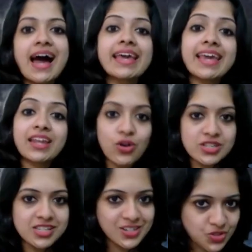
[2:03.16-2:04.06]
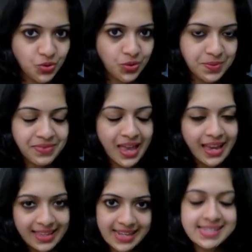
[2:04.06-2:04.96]
I cannot control.
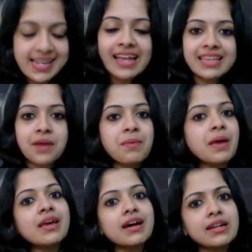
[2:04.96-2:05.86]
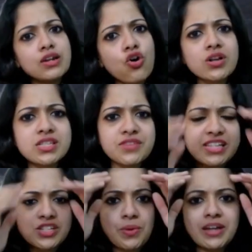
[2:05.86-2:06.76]
Yes, there may be a lot of
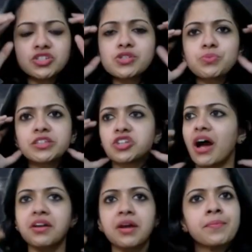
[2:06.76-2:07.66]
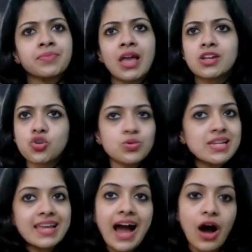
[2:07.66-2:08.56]
situations which are
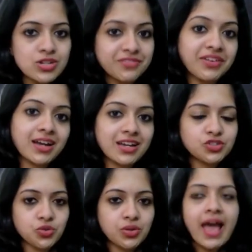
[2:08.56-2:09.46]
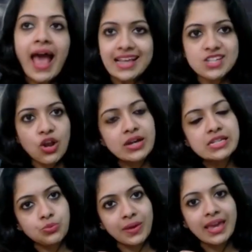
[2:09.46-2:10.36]
totally out of our control. As long
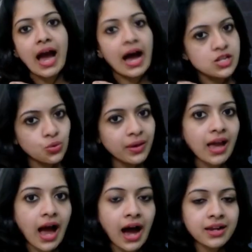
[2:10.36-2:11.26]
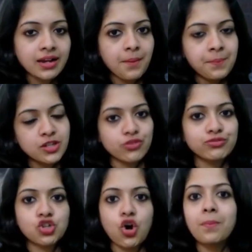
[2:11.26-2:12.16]
as we are doing our bit of
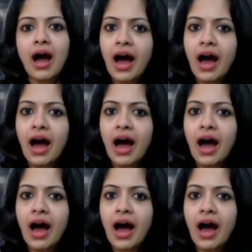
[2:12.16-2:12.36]
job,